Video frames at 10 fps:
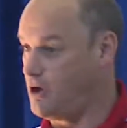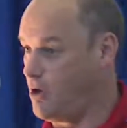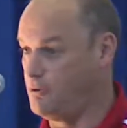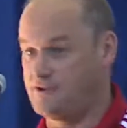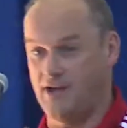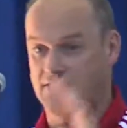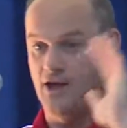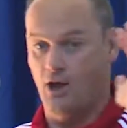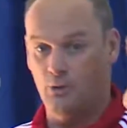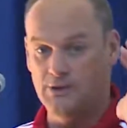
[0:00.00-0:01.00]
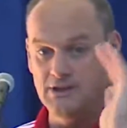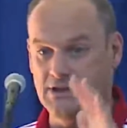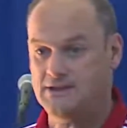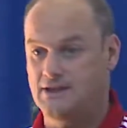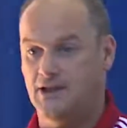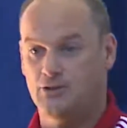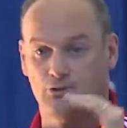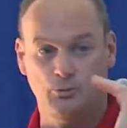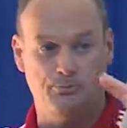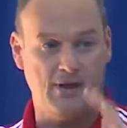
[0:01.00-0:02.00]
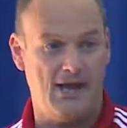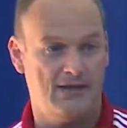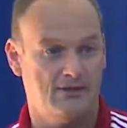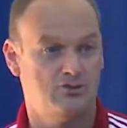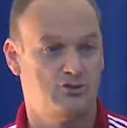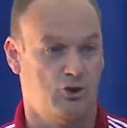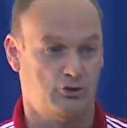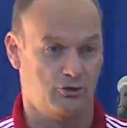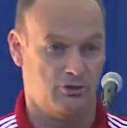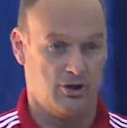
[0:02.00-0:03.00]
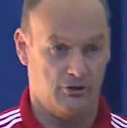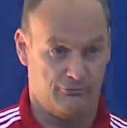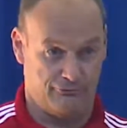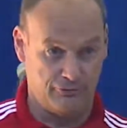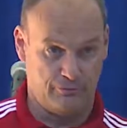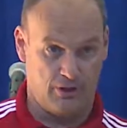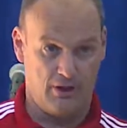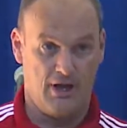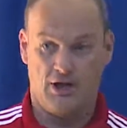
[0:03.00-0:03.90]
No, we said we need to play zonal football.